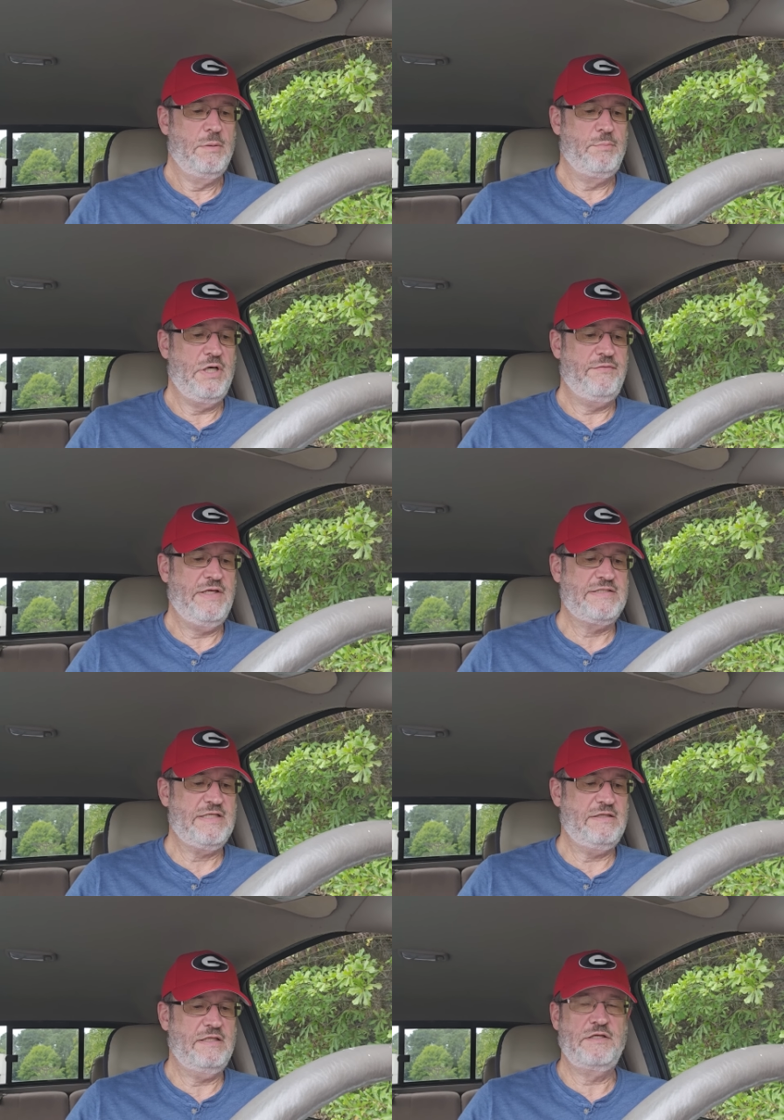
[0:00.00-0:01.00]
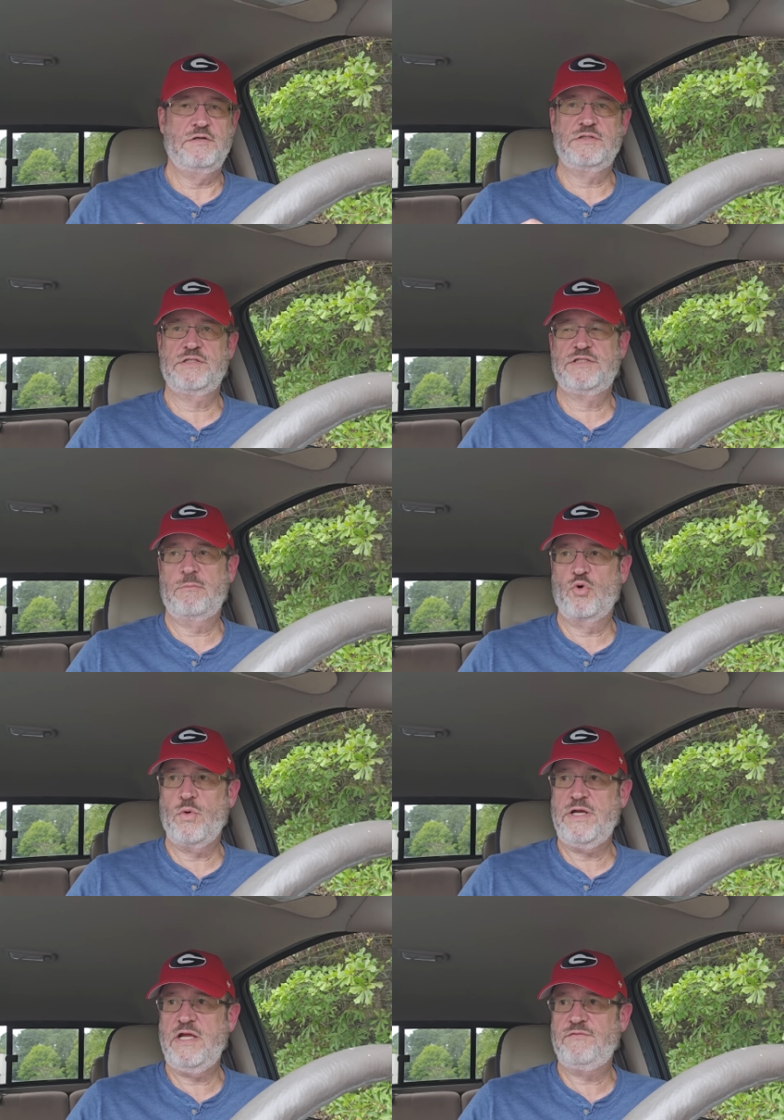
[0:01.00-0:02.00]
But they said that there's a summer
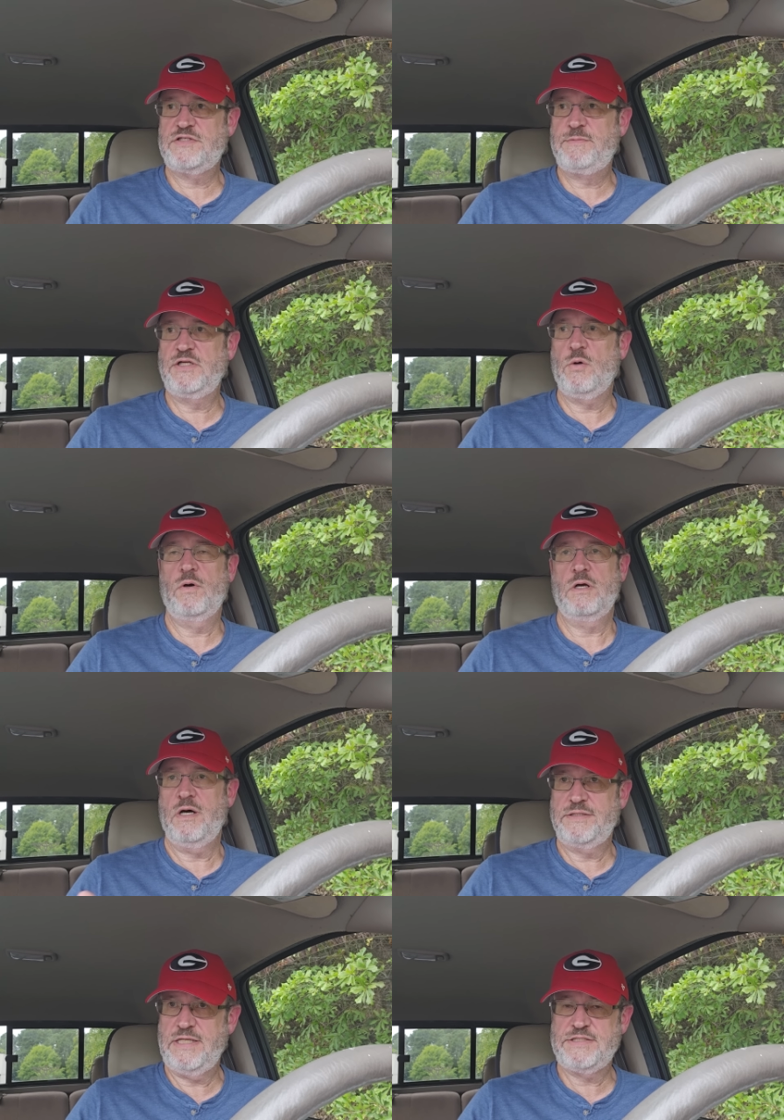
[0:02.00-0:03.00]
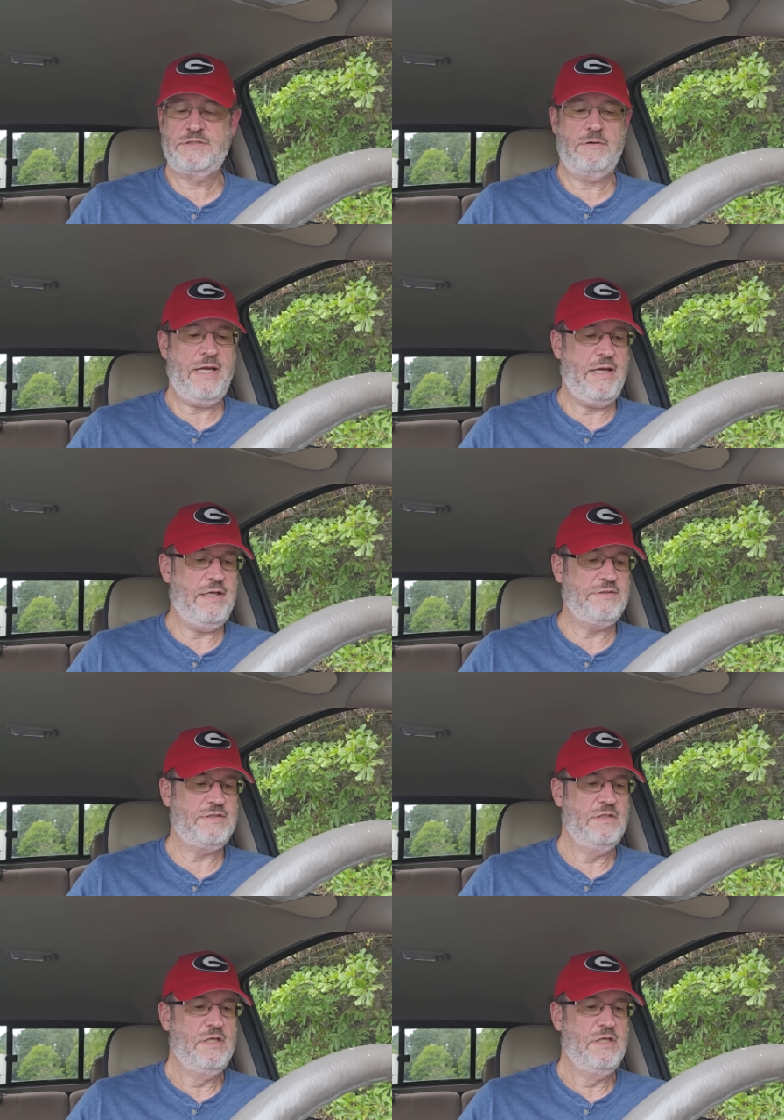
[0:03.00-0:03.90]
wave that's been going on. Yes, there has.